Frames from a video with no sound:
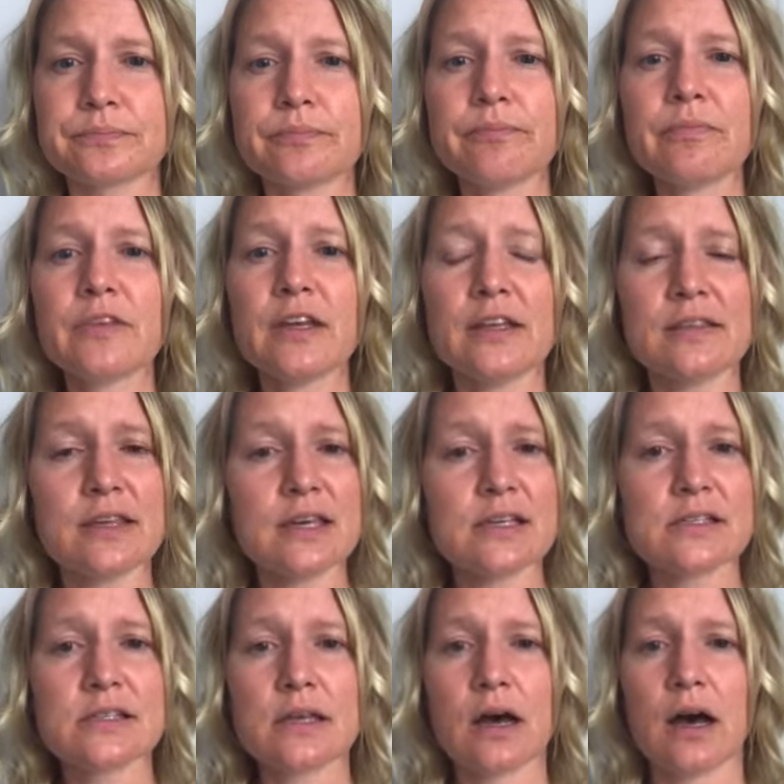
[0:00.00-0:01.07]
And
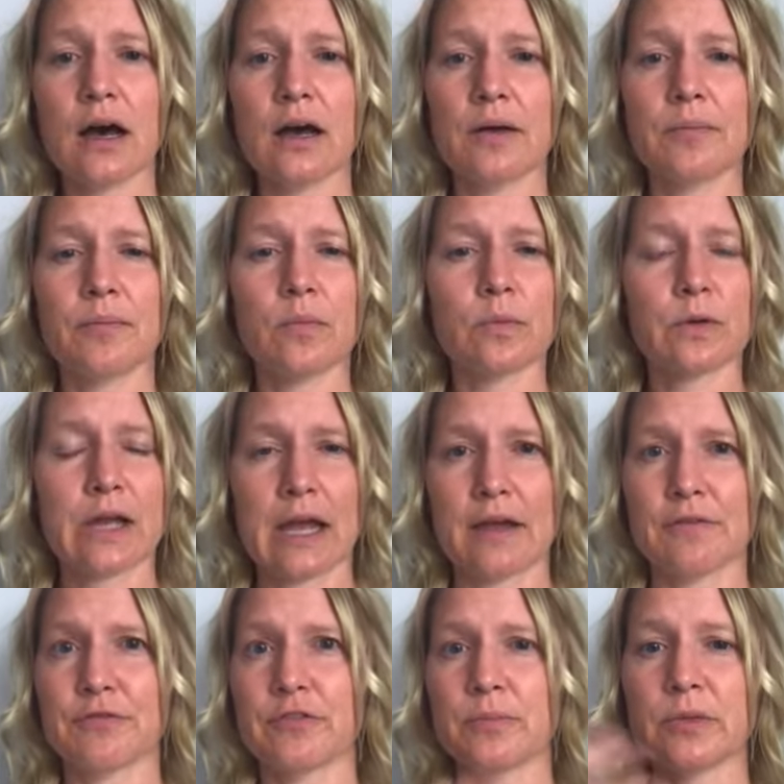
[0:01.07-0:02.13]
these gave
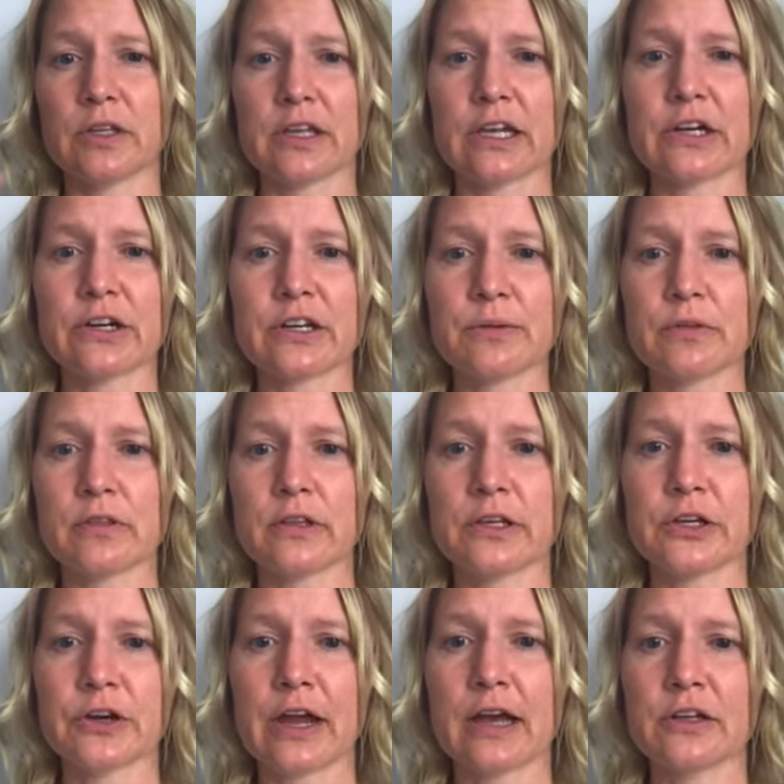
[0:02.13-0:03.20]
familiarity with
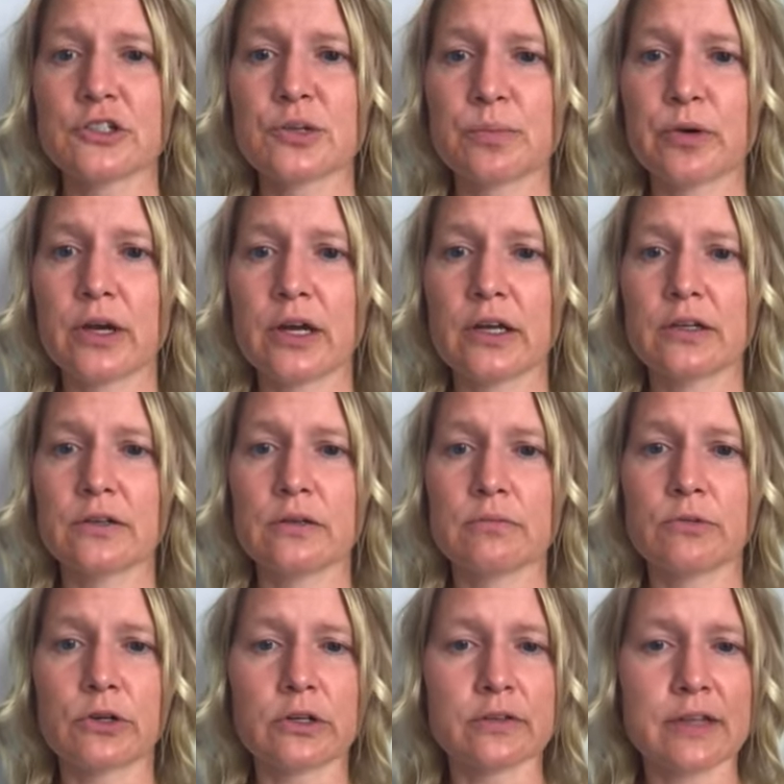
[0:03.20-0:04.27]
linear algebra,
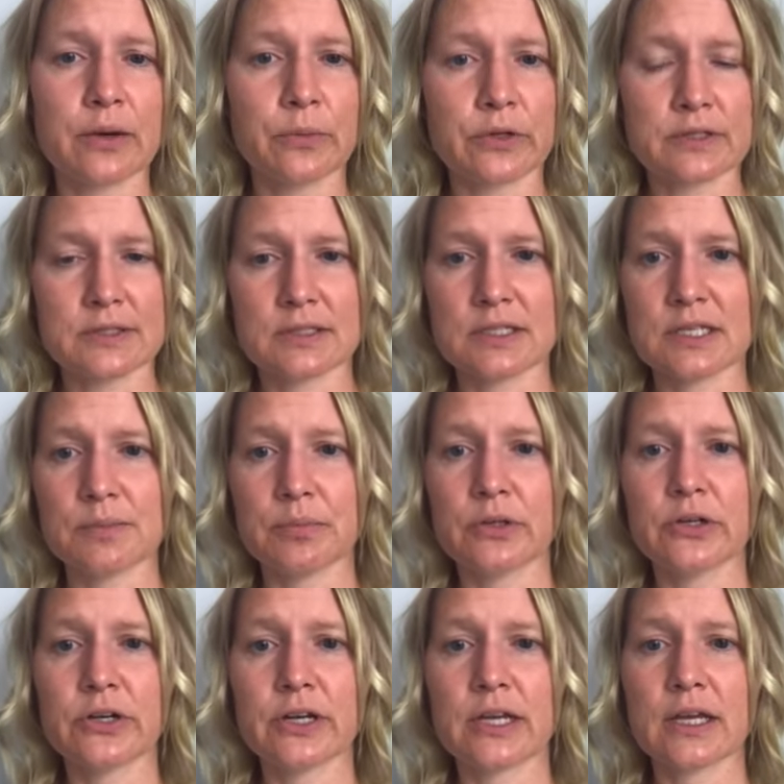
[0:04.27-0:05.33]
neural networks and deep
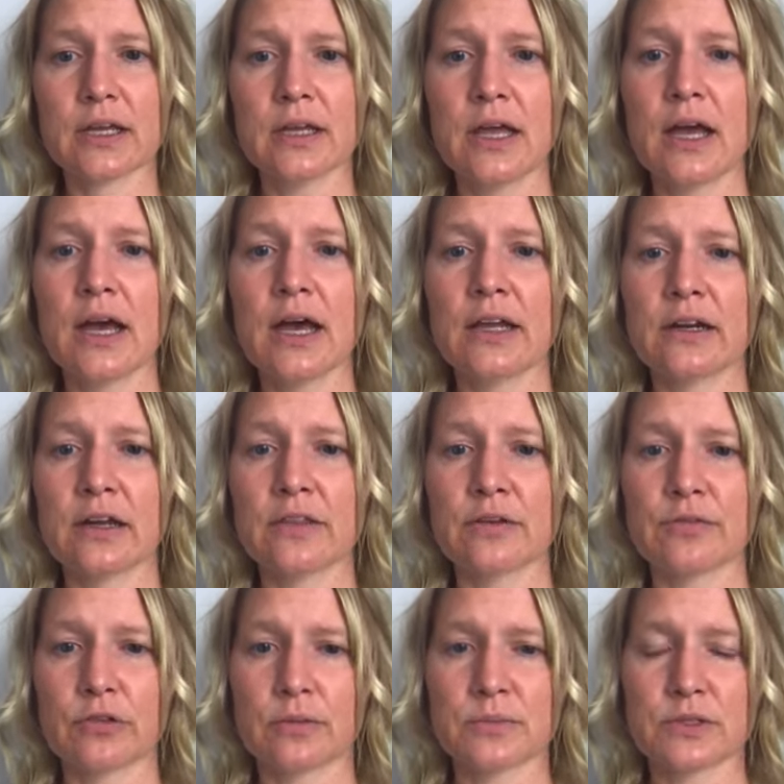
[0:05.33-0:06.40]
learning, and other
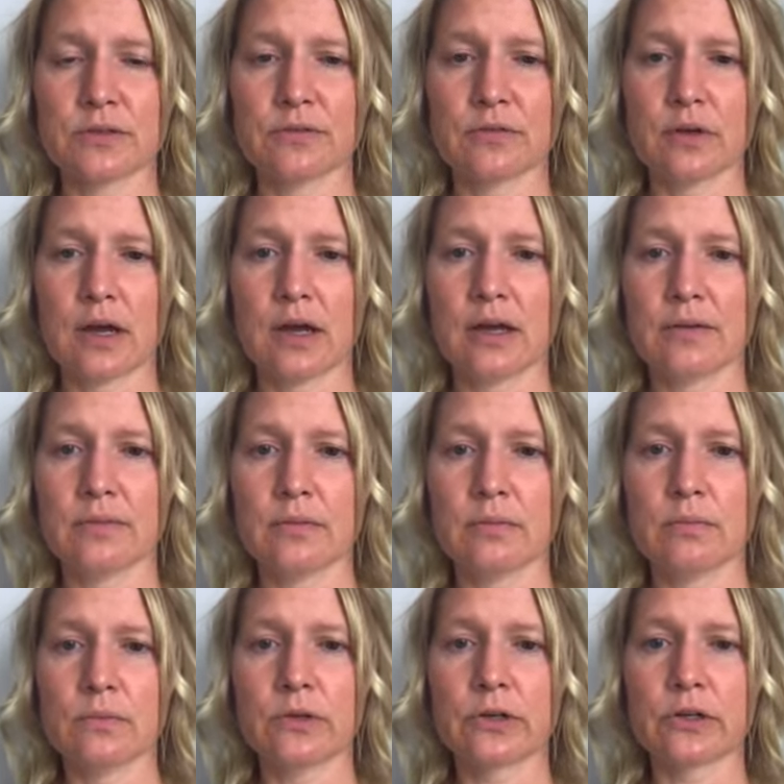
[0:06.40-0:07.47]
forms of
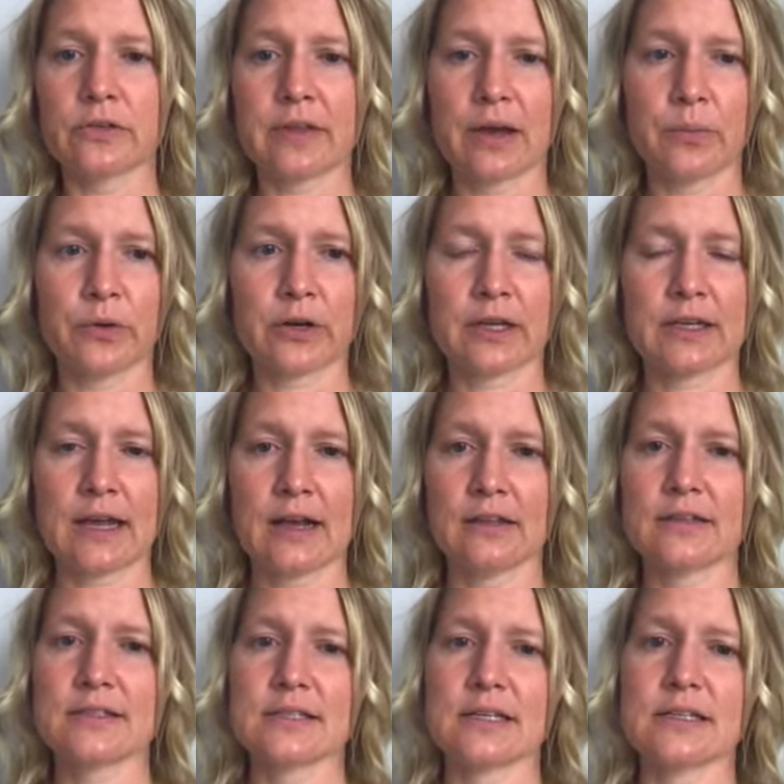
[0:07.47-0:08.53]
neural network
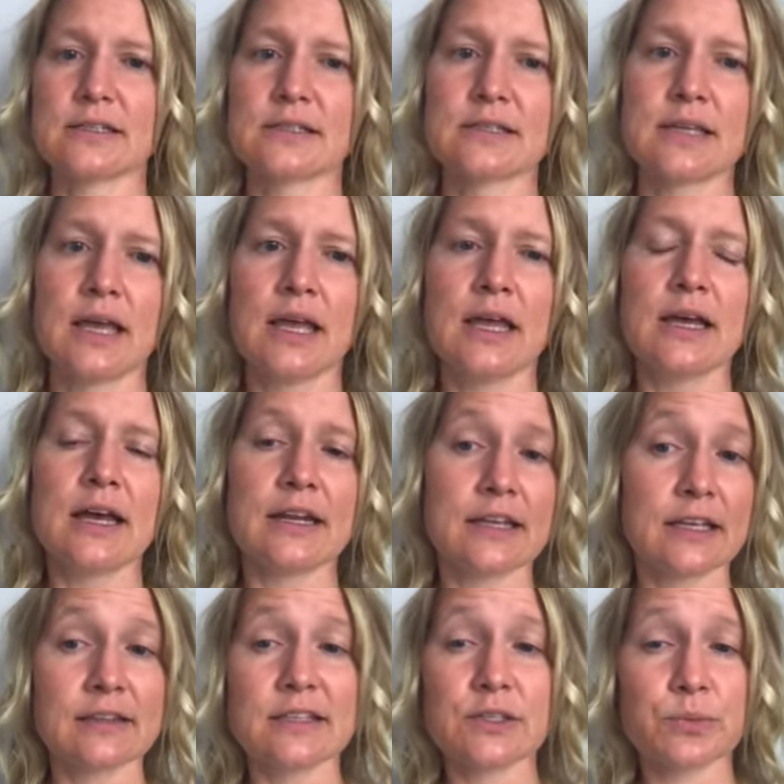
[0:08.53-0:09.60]
analysis. And
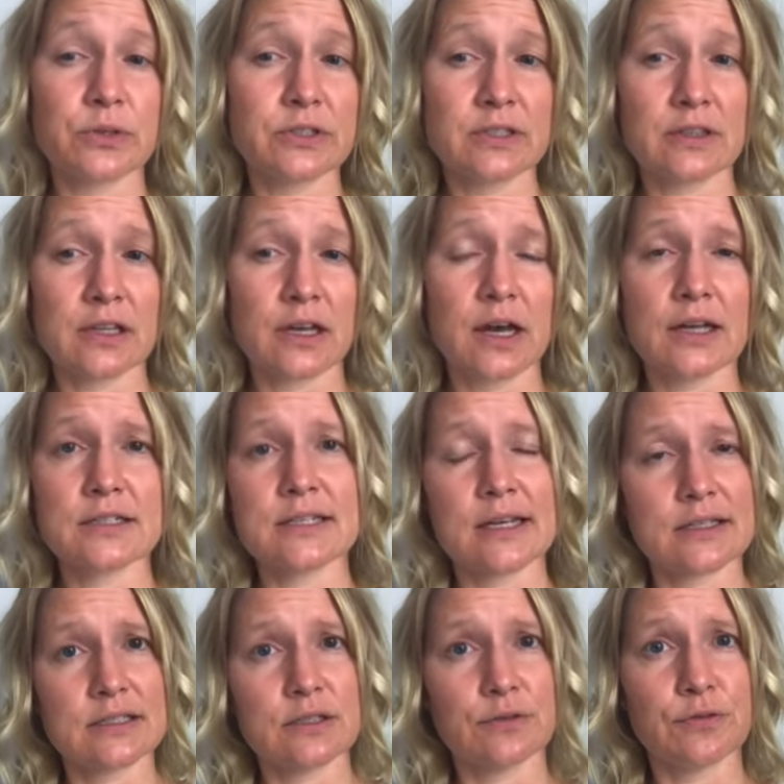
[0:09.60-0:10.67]
again, these weren't in the
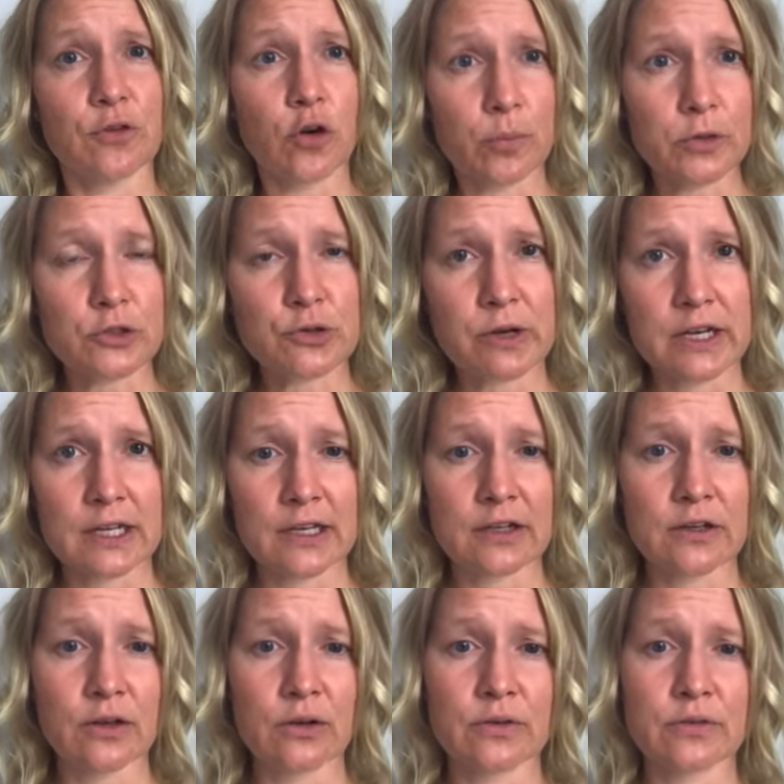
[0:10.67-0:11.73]
context of formal training at a
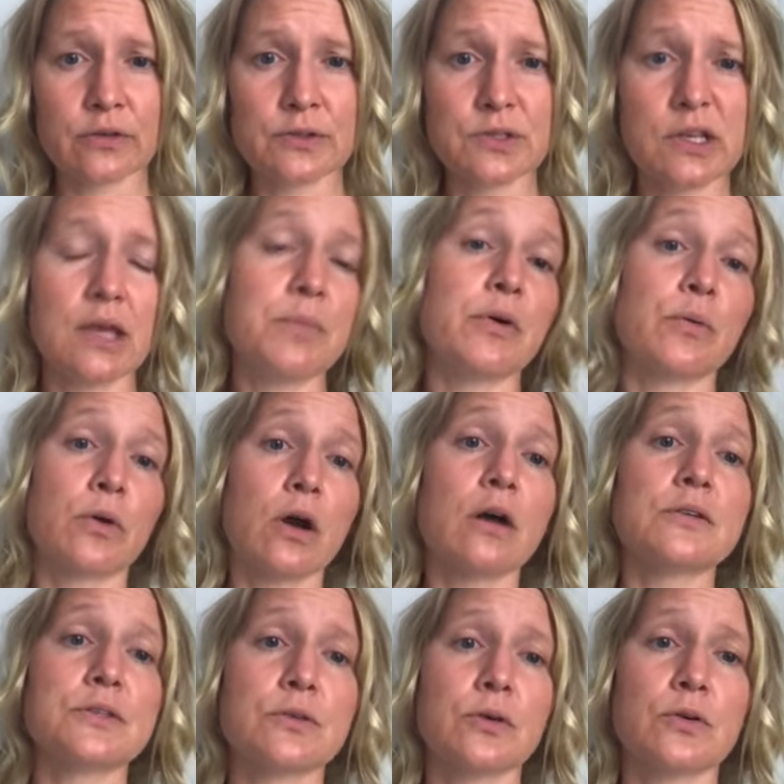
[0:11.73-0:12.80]
university, but were
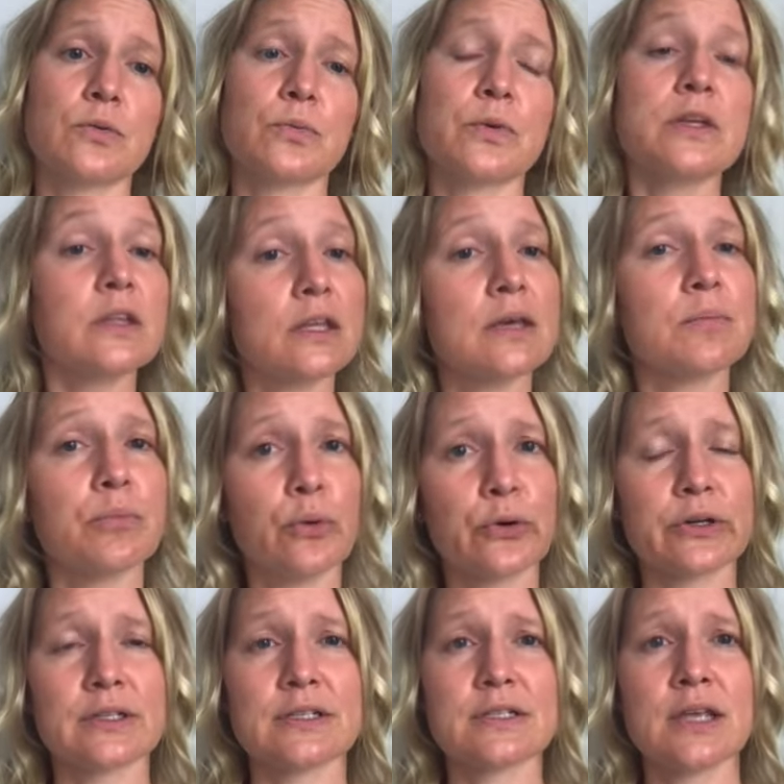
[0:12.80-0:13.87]
also really
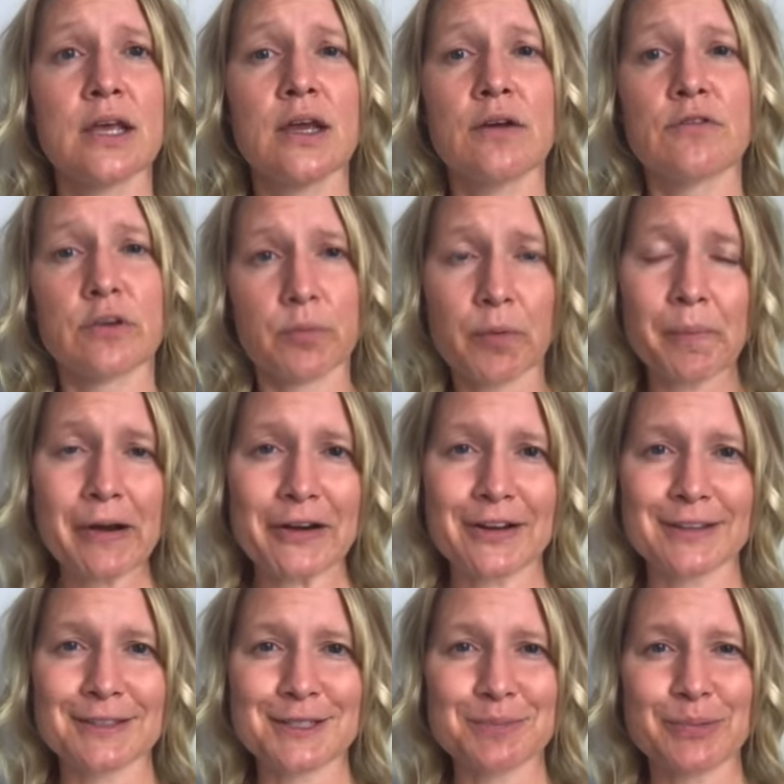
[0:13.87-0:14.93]
important for preparing
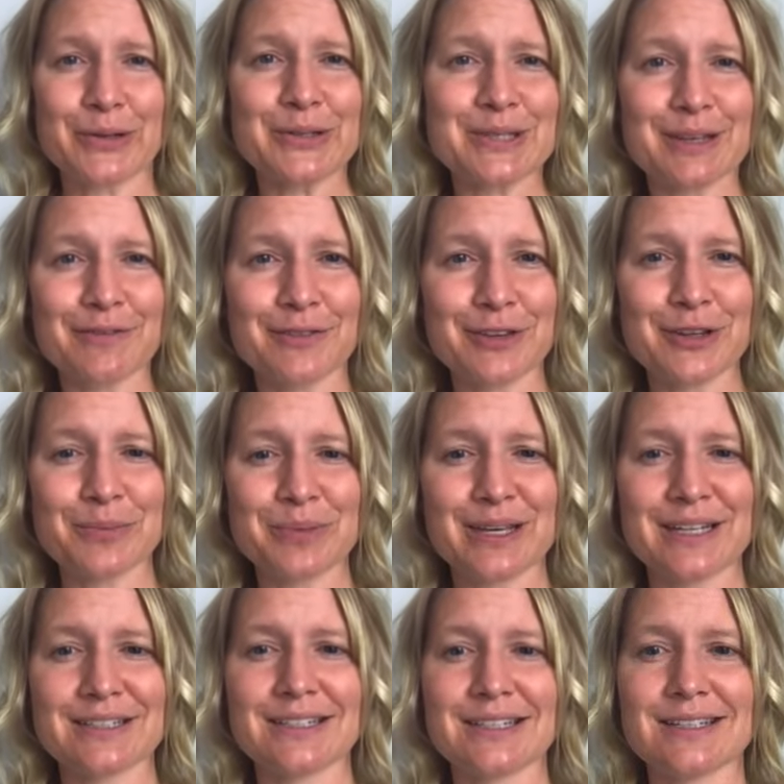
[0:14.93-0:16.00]
this person for their
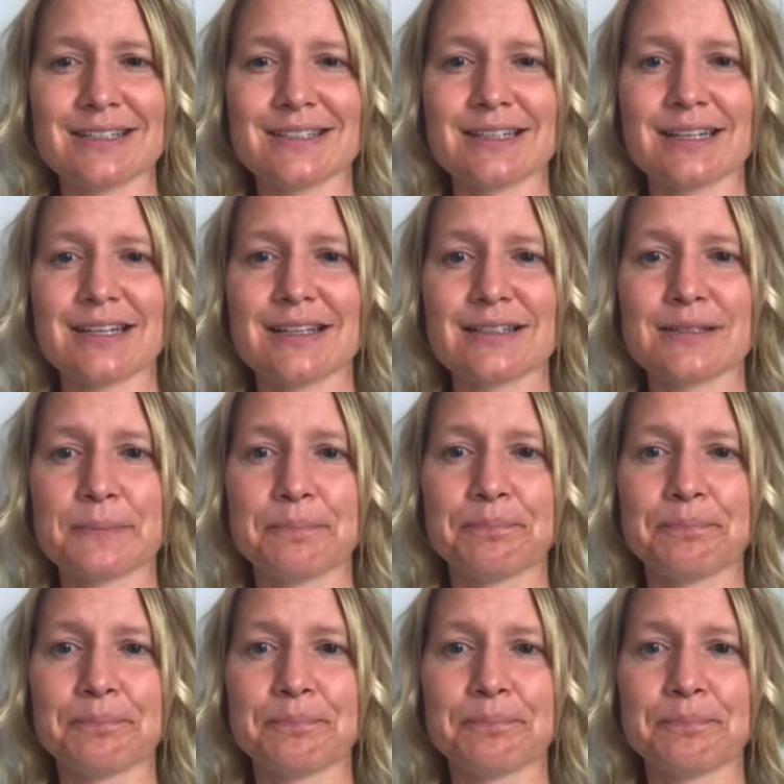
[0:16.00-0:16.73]
PhD studies.